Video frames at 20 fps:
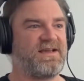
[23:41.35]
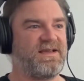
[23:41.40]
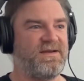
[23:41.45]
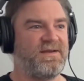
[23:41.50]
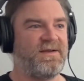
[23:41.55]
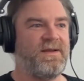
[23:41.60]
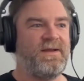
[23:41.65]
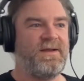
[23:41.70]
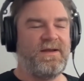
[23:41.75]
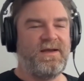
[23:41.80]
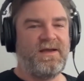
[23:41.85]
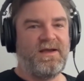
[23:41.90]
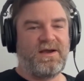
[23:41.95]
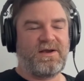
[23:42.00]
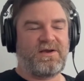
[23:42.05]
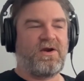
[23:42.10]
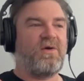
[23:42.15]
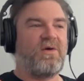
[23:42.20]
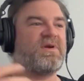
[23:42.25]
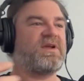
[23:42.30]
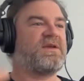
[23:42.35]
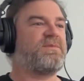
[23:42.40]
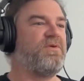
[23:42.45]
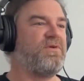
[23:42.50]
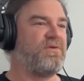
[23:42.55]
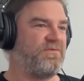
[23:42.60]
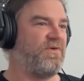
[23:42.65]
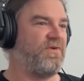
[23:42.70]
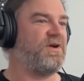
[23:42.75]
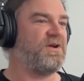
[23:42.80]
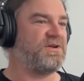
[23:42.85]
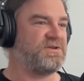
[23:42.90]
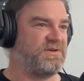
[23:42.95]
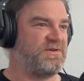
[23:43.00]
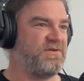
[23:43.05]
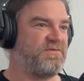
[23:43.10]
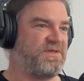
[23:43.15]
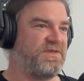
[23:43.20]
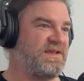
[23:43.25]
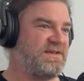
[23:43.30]
a comic book
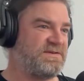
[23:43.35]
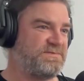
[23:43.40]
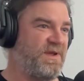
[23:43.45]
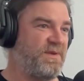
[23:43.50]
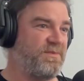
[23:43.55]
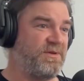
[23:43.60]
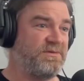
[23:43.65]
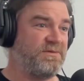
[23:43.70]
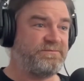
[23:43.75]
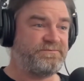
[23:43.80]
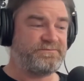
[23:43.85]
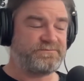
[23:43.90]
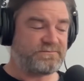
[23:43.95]
version of these people.